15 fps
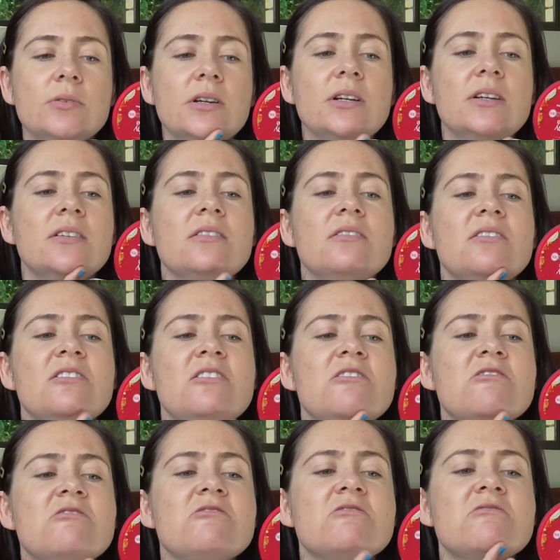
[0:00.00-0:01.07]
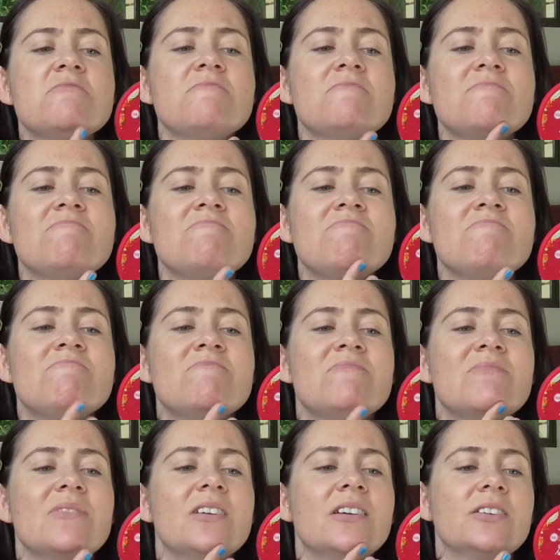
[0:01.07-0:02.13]
where I need it
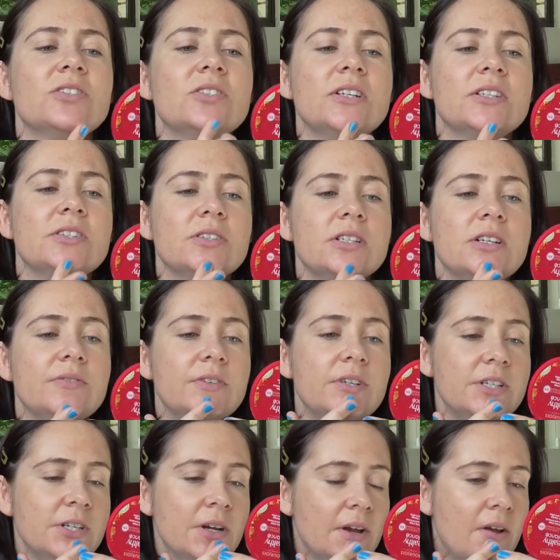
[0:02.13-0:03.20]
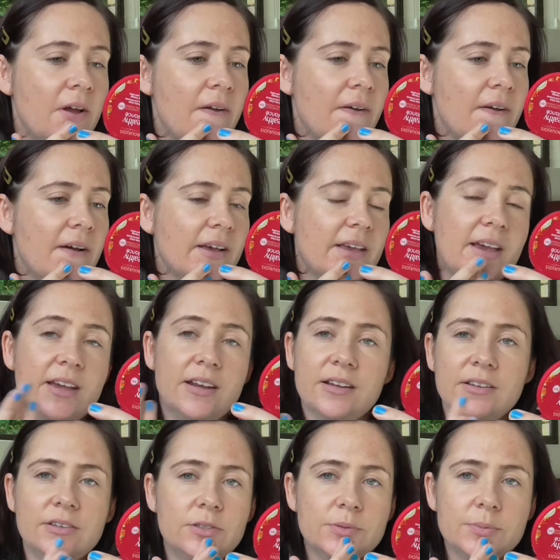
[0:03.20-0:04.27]
extra coverage. Again,
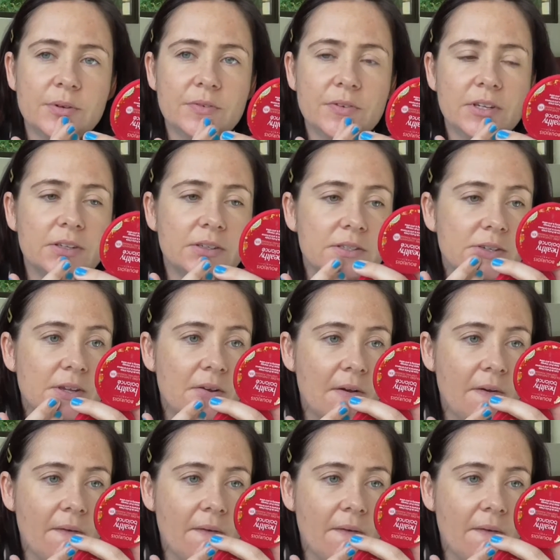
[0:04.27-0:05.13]
I use my fingers